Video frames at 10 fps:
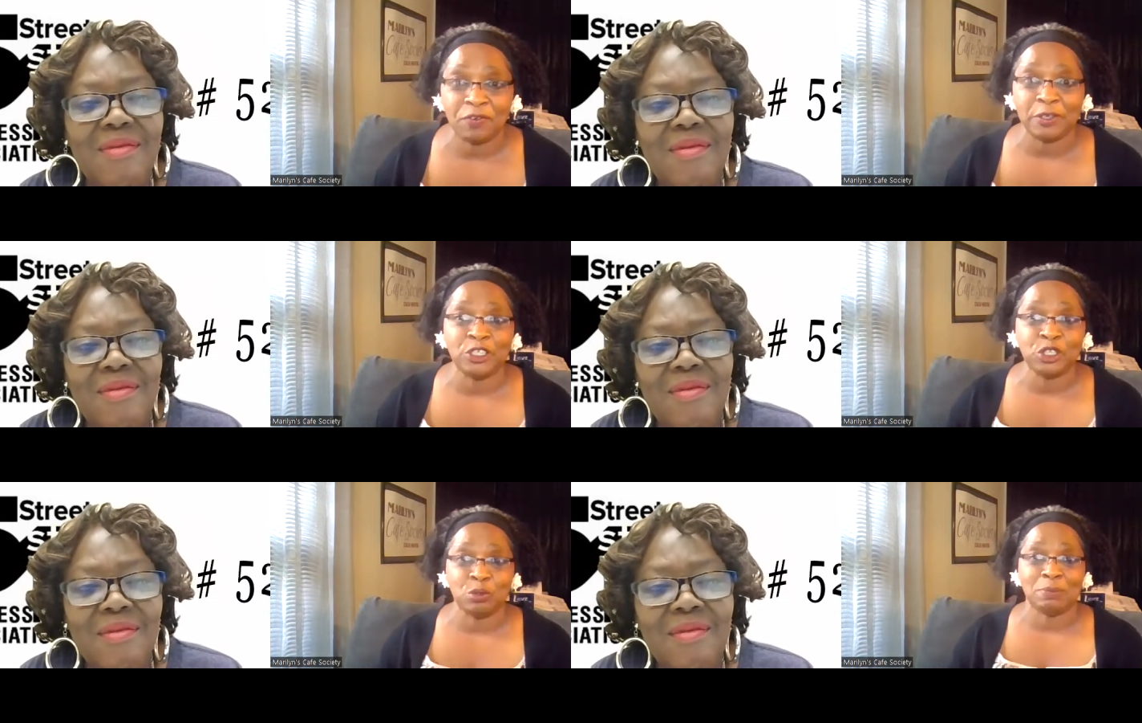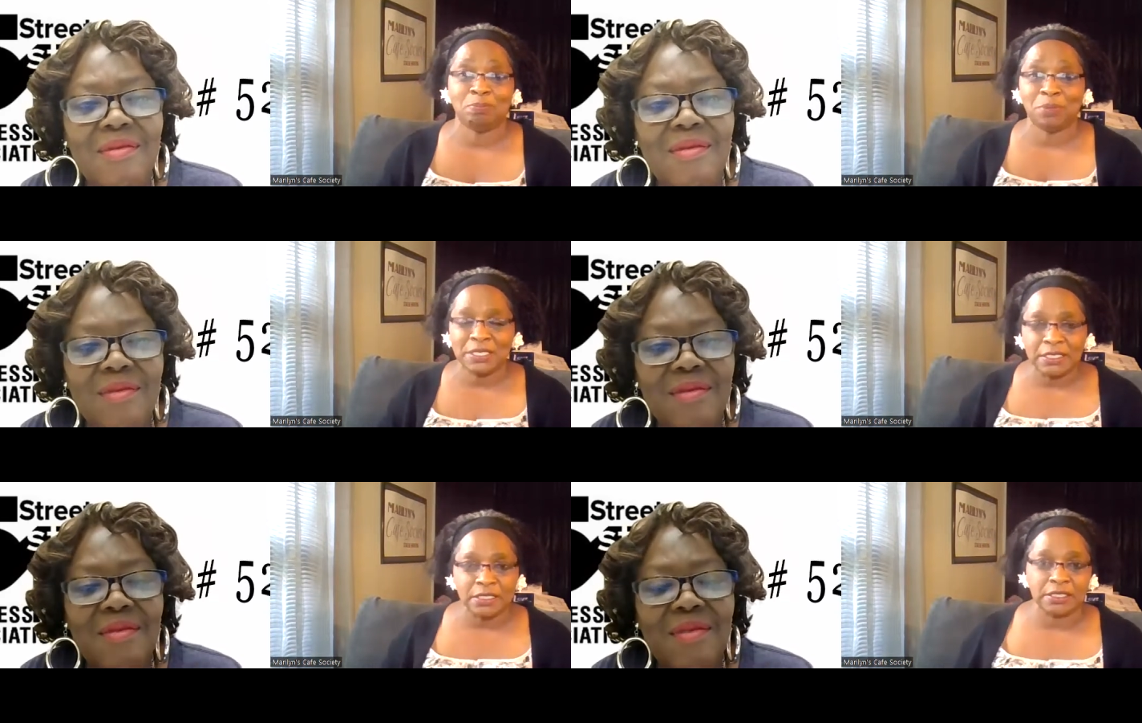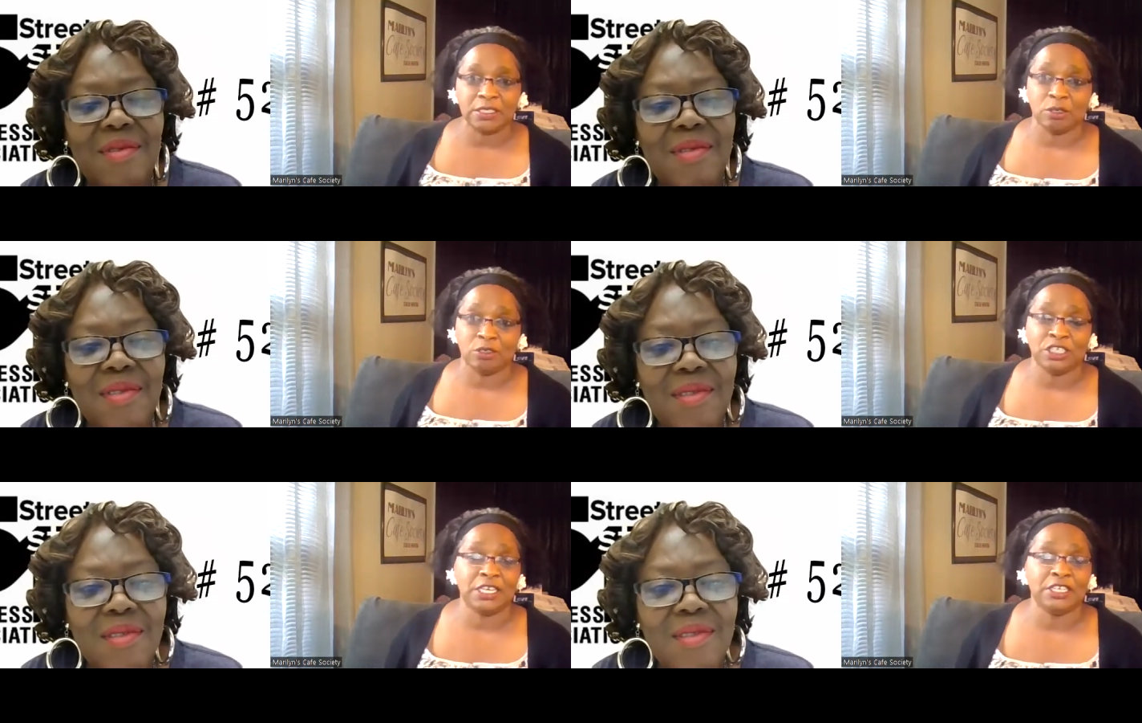Speaker 1: 51st Street Business
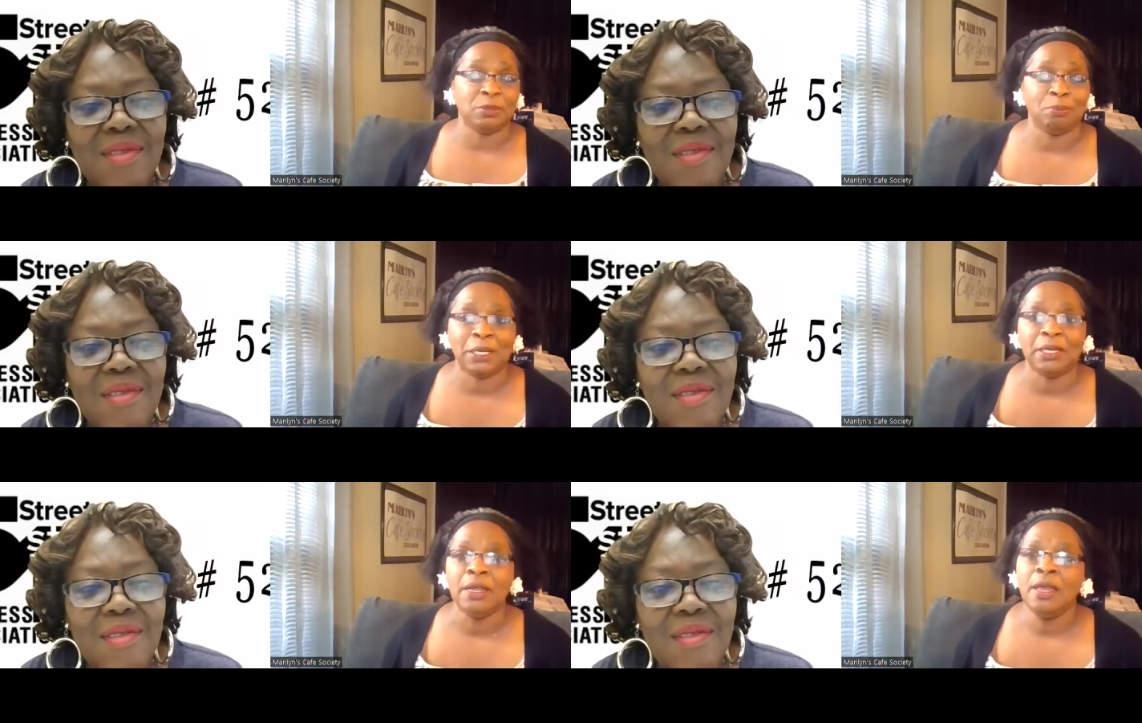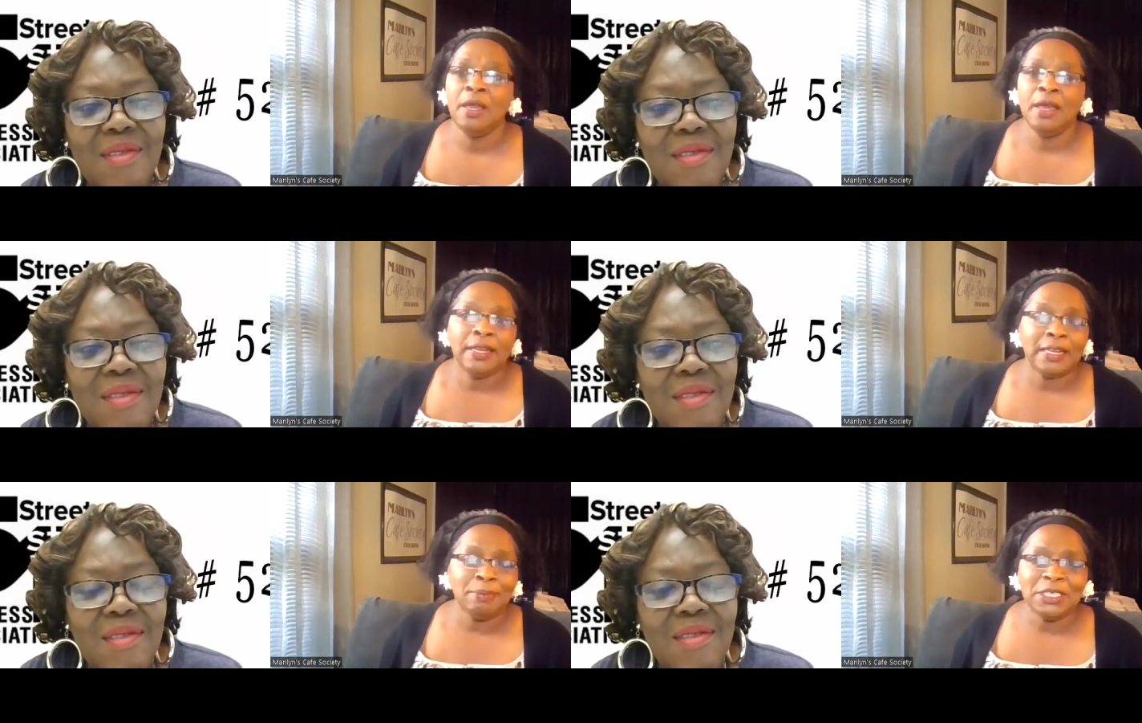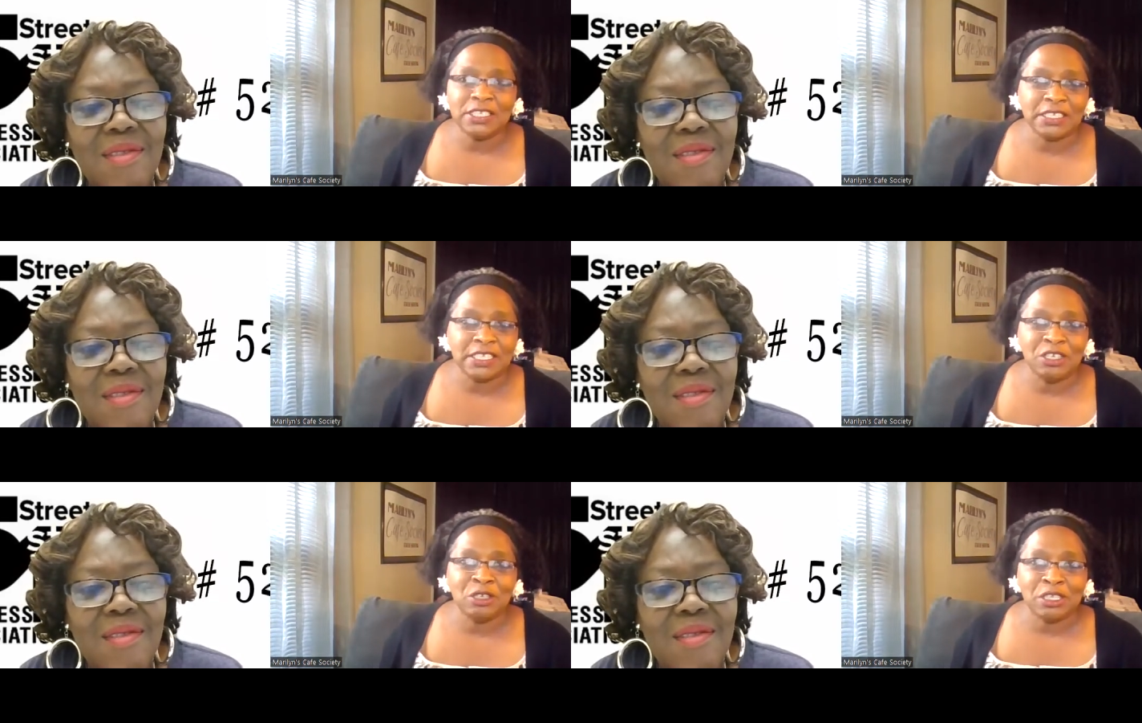Association, but let me just
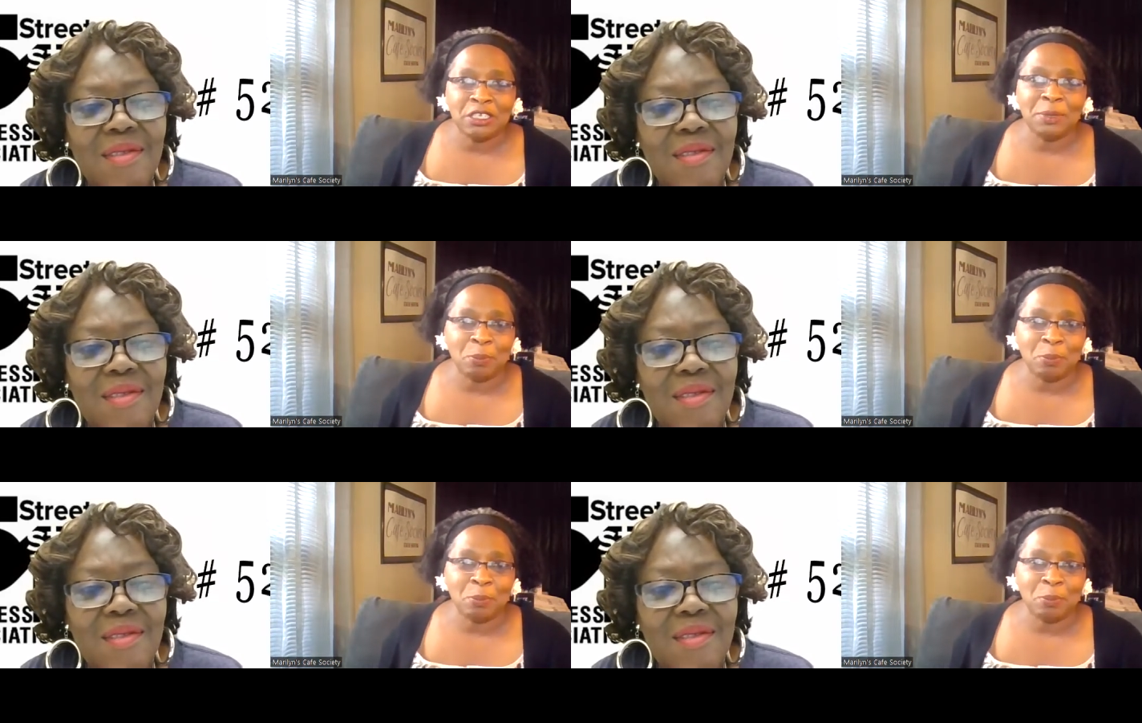tell you a little